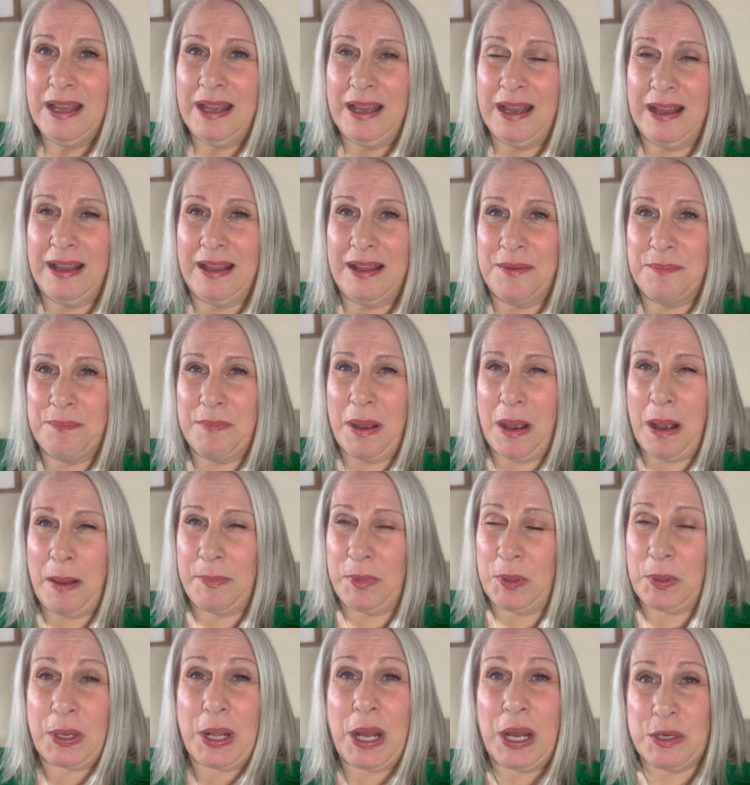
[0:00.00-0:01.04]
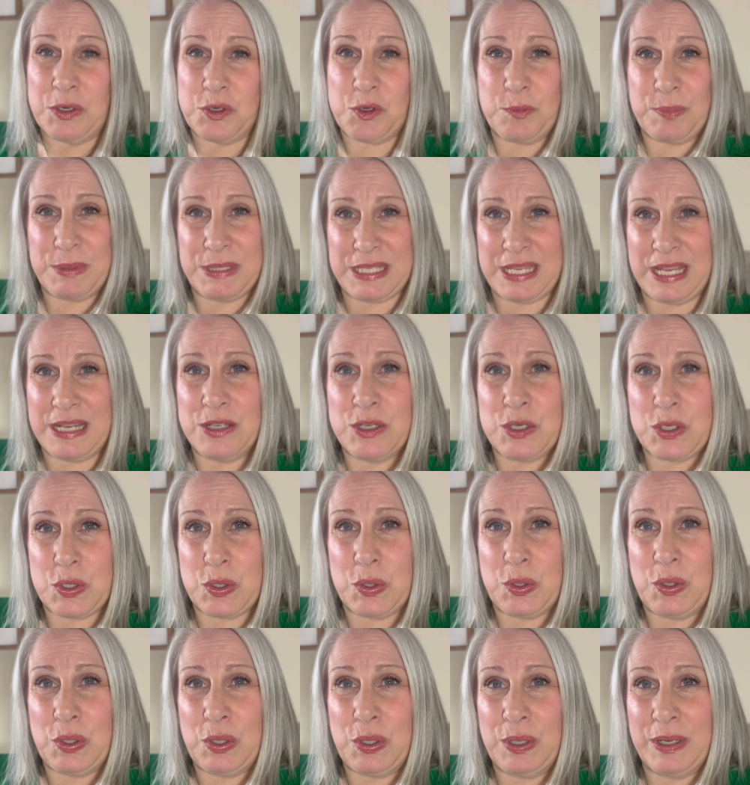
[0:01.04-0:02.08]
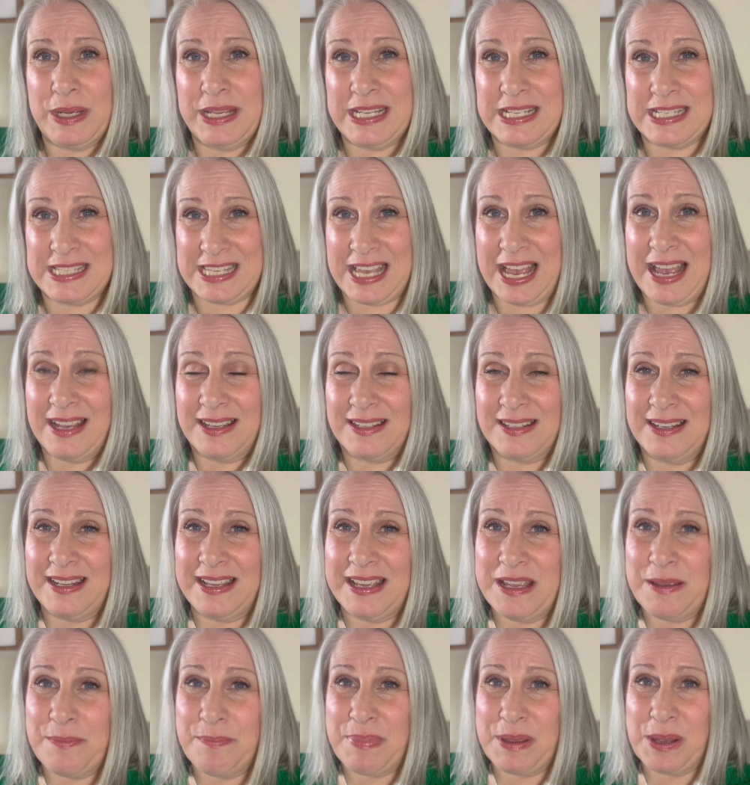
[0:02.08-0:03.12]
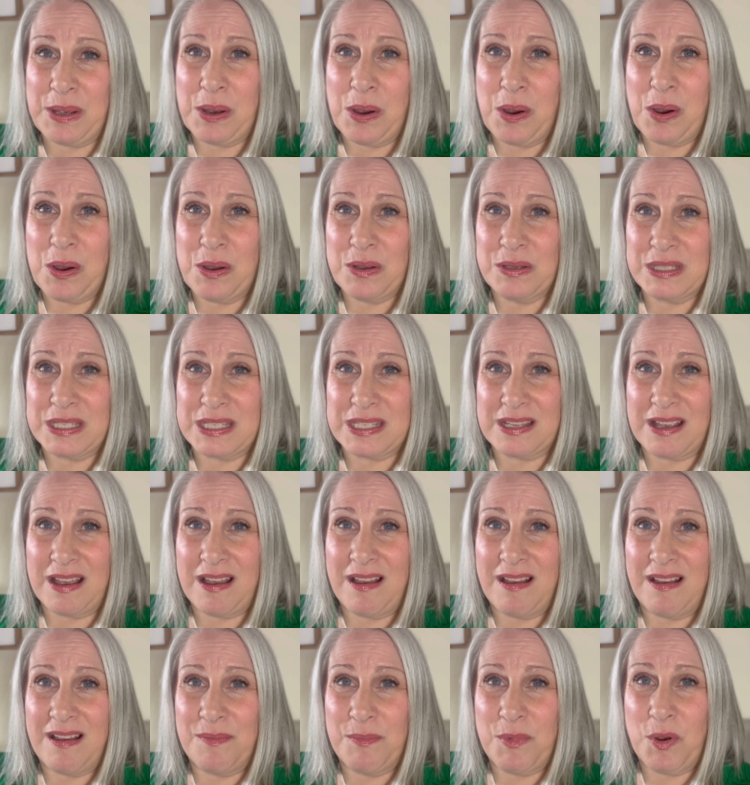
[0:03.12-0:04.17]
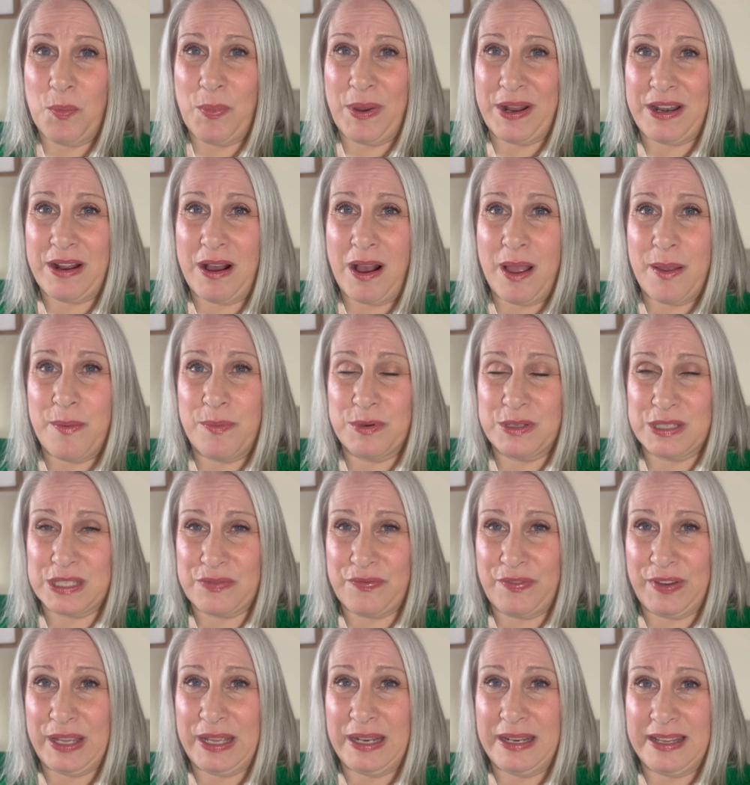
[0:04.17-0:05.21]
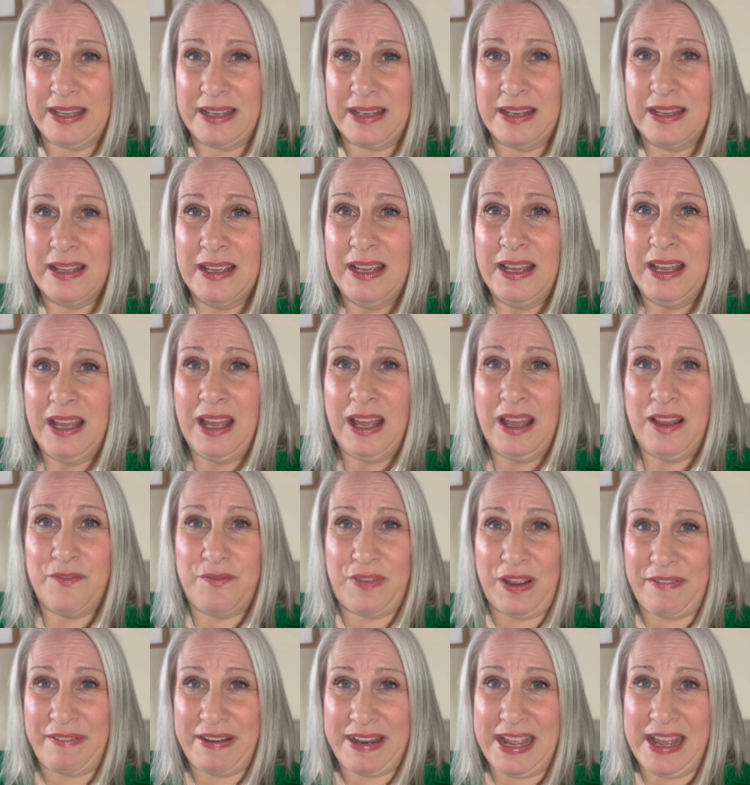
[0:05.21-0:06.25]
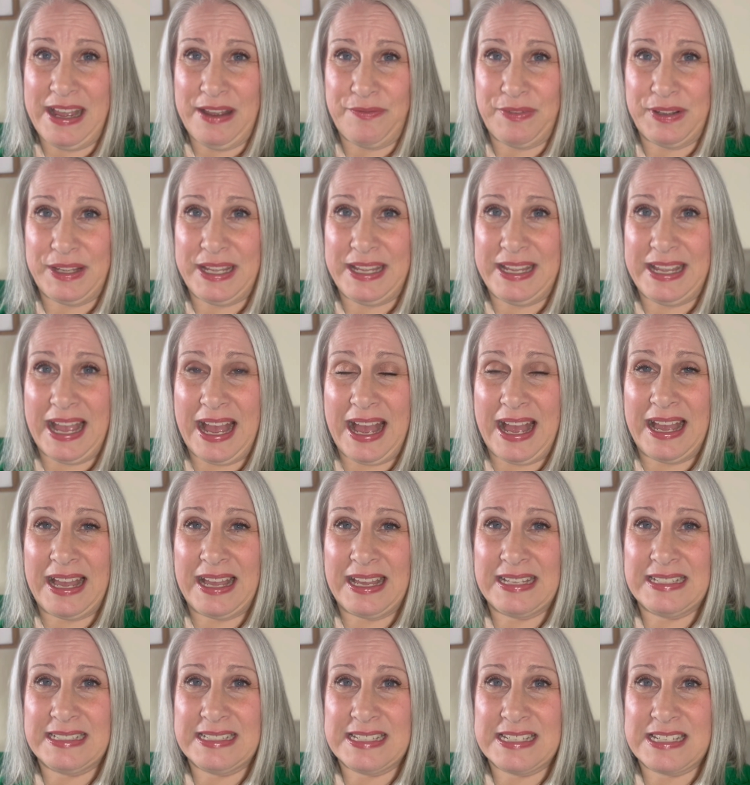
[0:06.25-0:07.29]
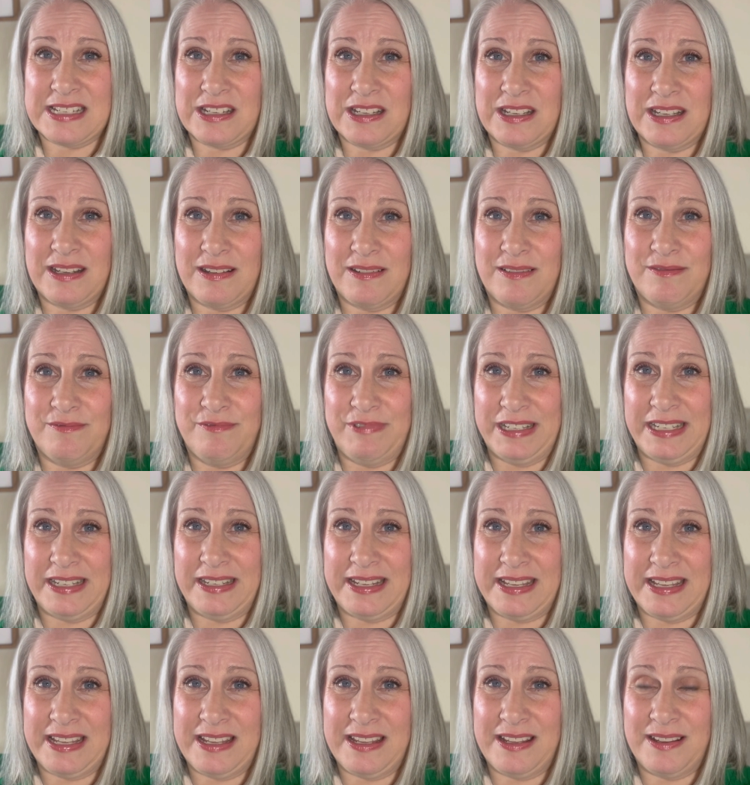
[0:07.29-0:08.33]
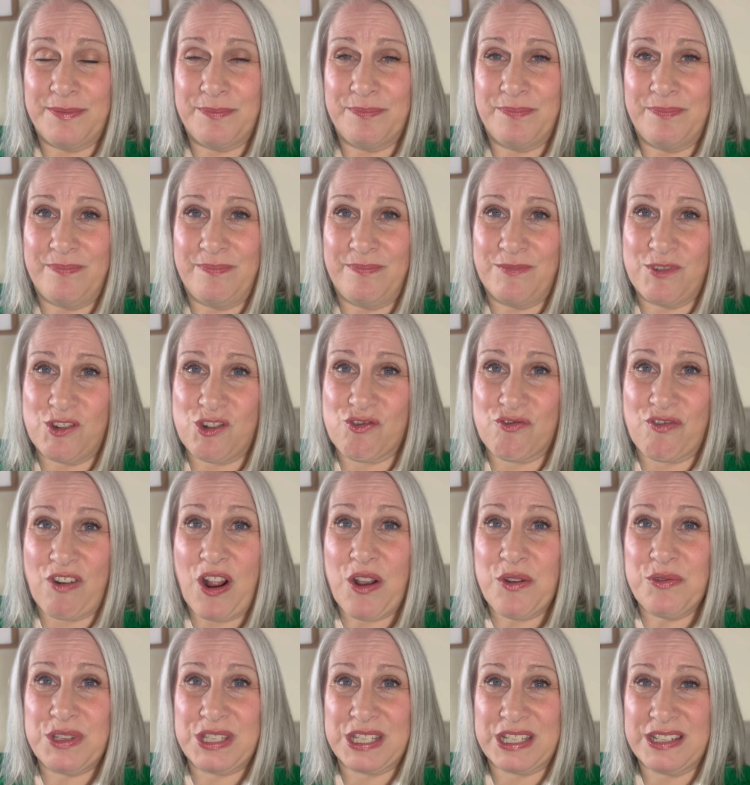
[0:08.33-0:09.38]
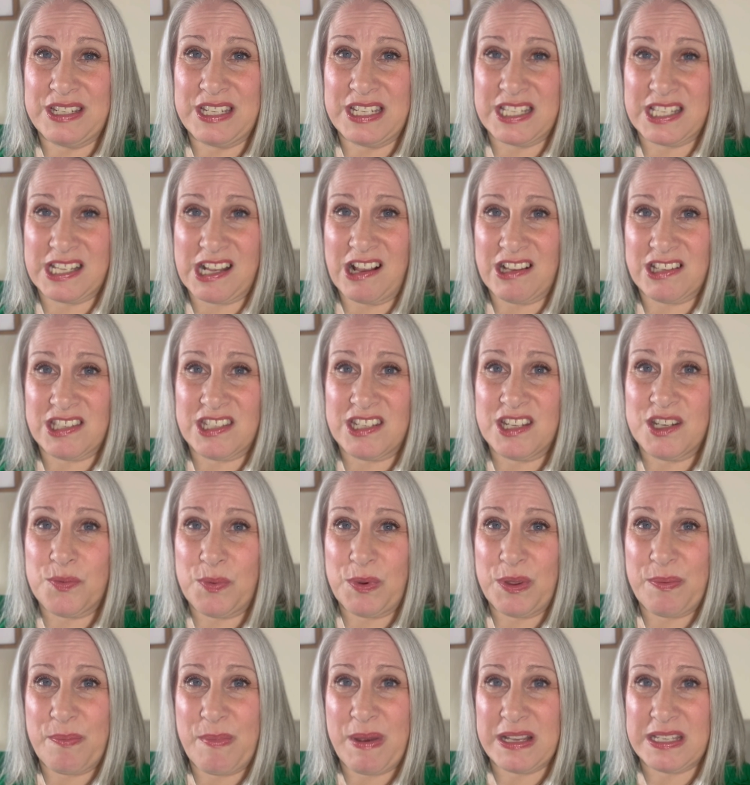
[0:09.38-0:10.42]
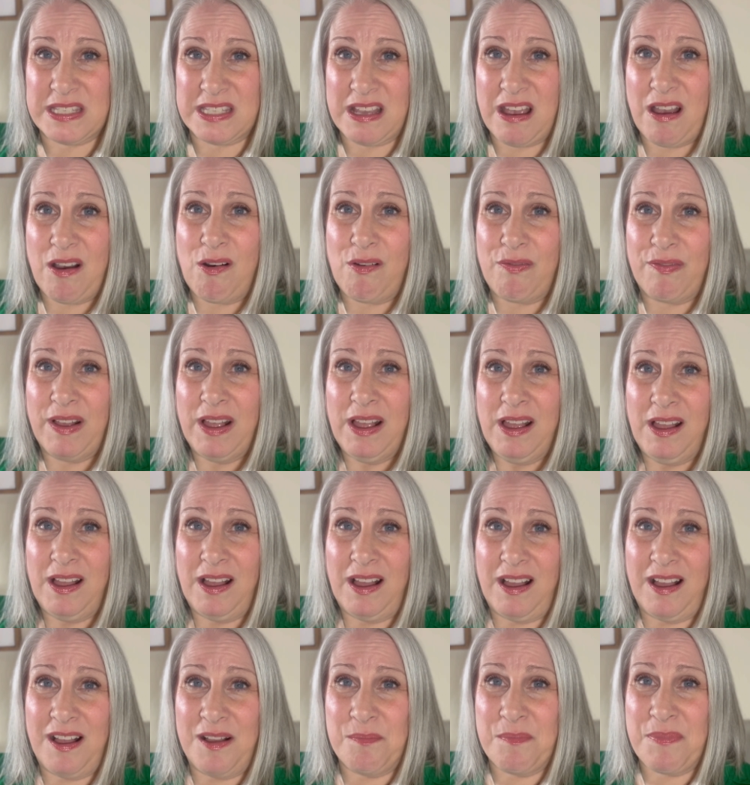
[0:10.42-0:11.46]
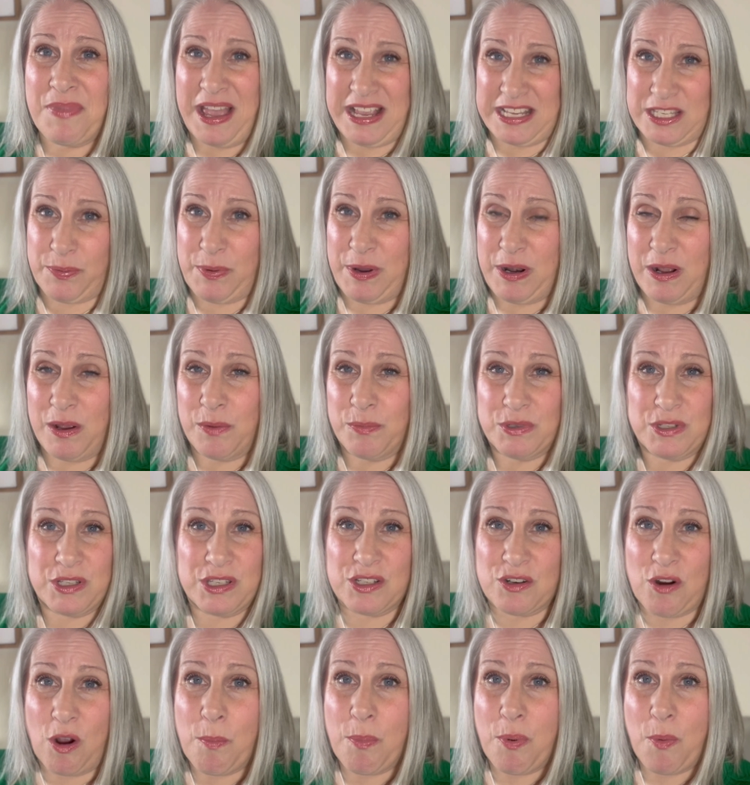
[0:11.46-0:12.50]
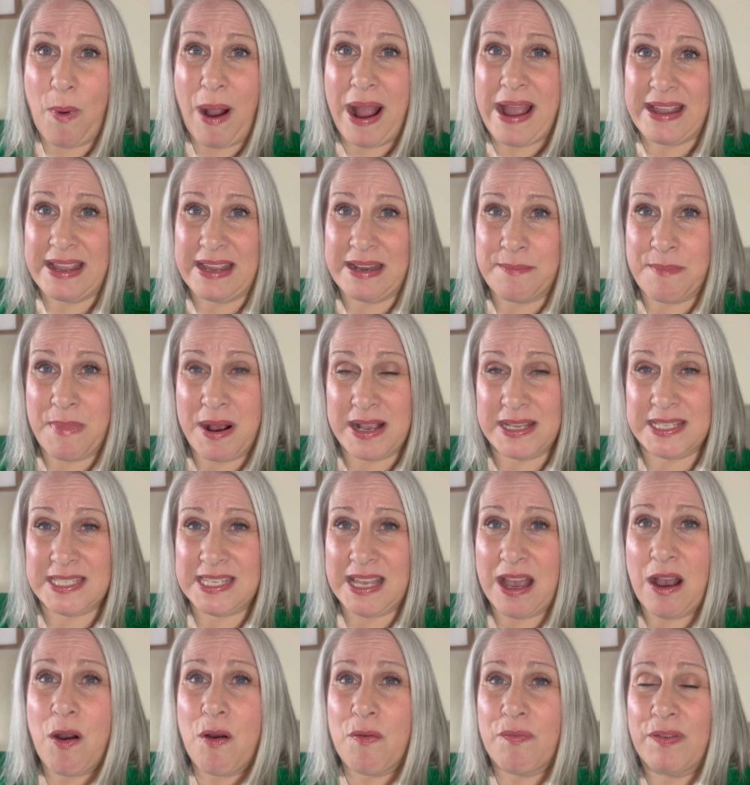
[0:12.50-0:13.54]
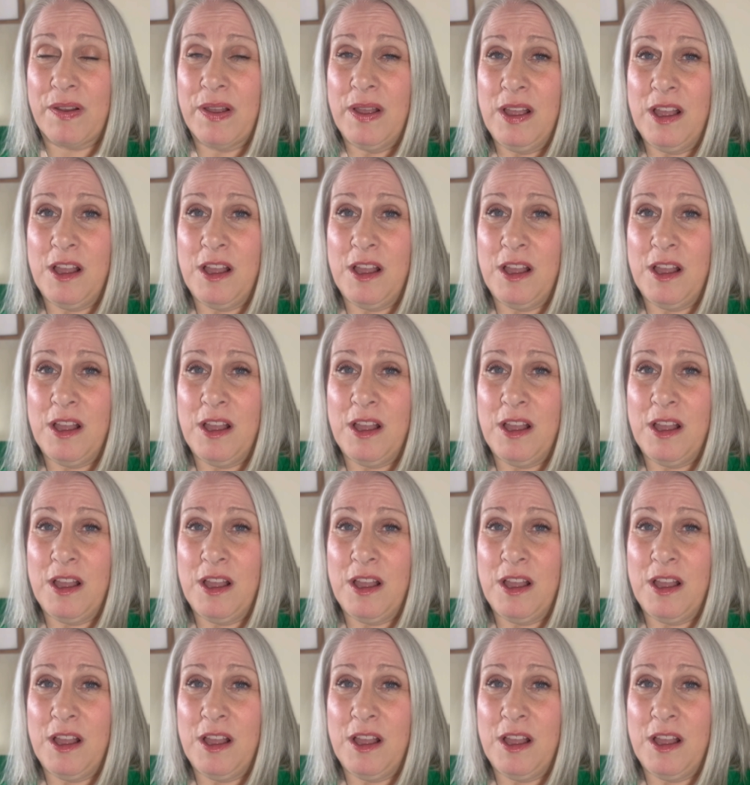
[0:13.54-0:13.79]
I'm not 100% sure exactly because when I was feeling very heavy and really gross and disgusted with myself, that's when I would stop weighing myself.